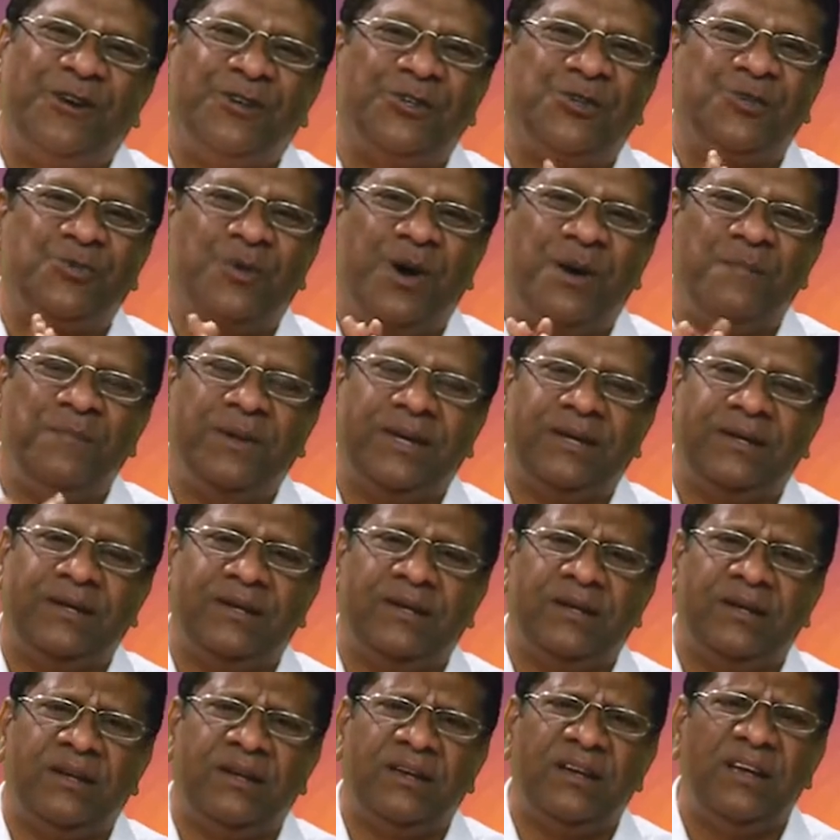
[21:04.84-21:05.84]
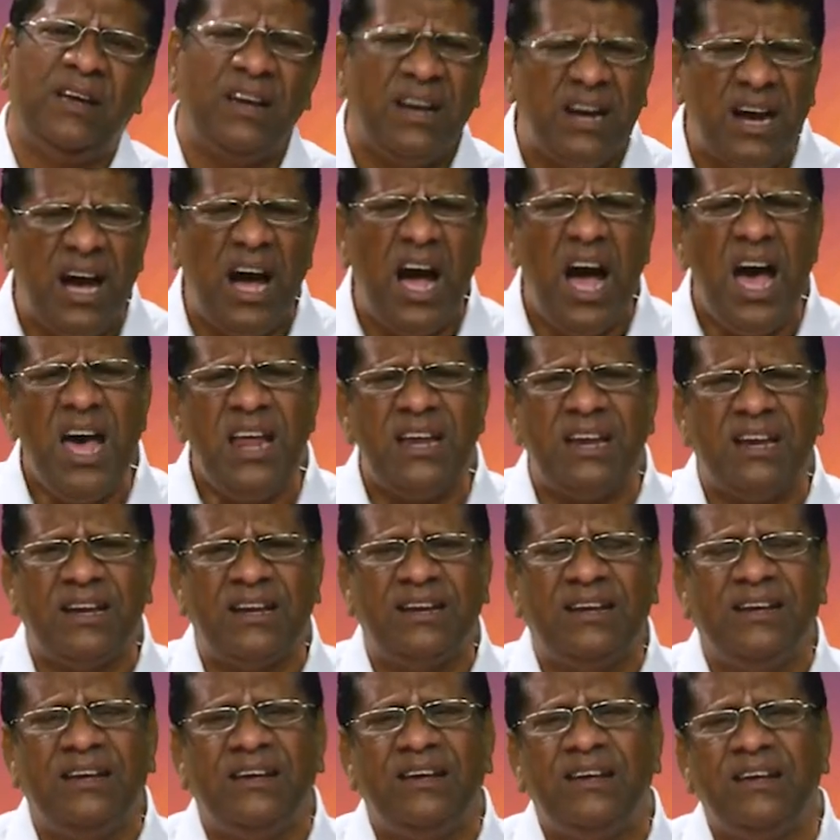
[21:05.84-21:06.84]
Swami. Car?
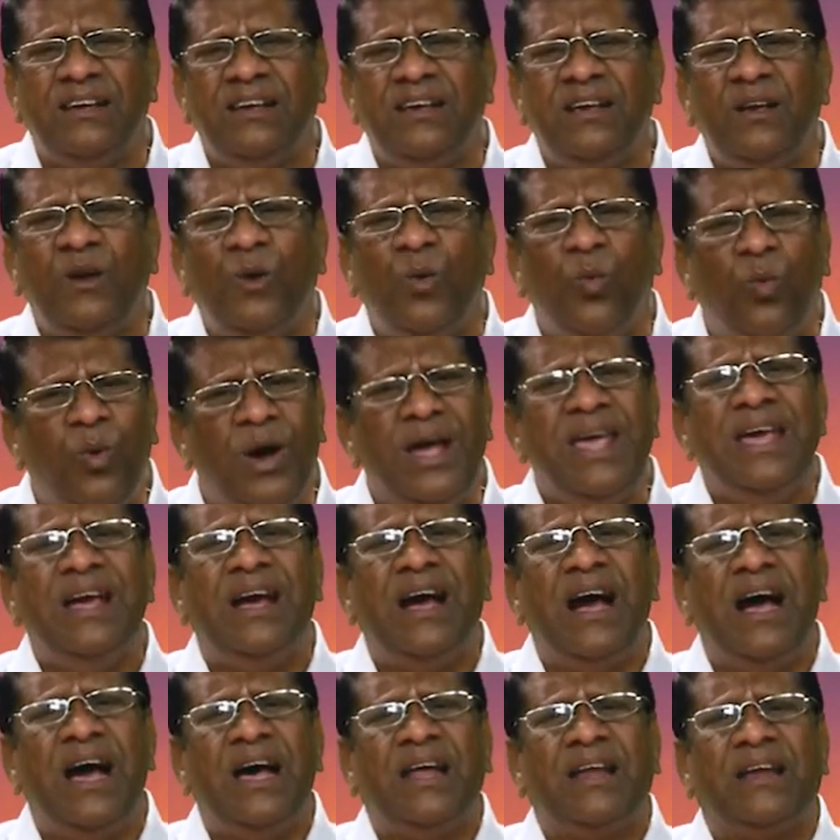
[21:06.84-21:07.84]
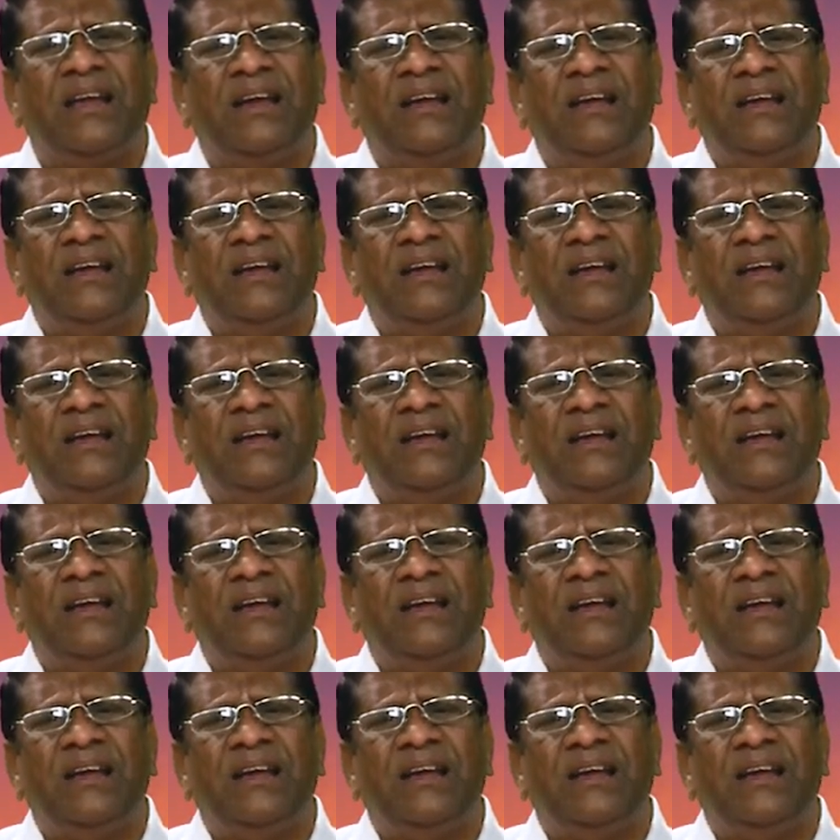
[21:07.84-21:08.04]
Why car?